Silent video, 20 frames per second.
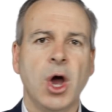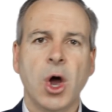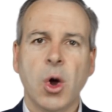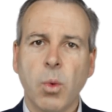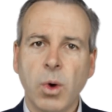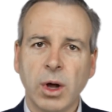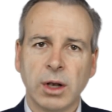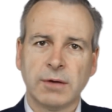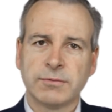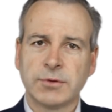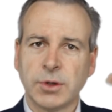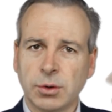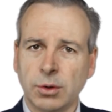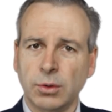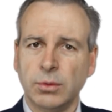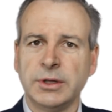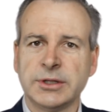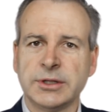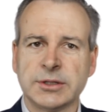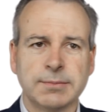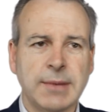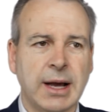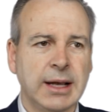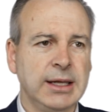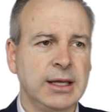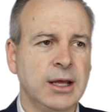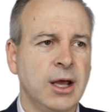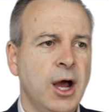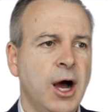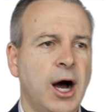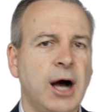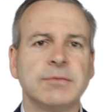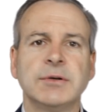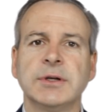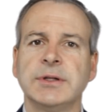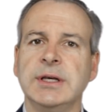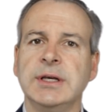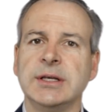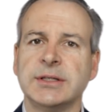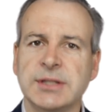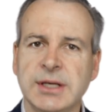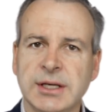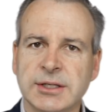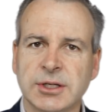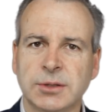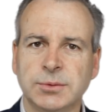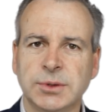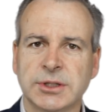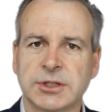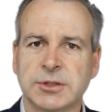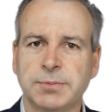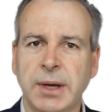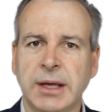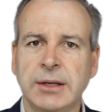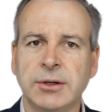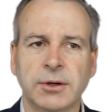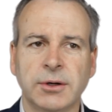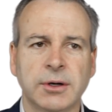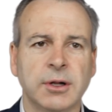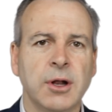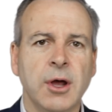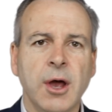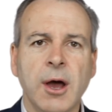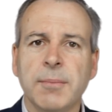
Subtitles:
well, I've got all this money, I've got these things I want to spend on it,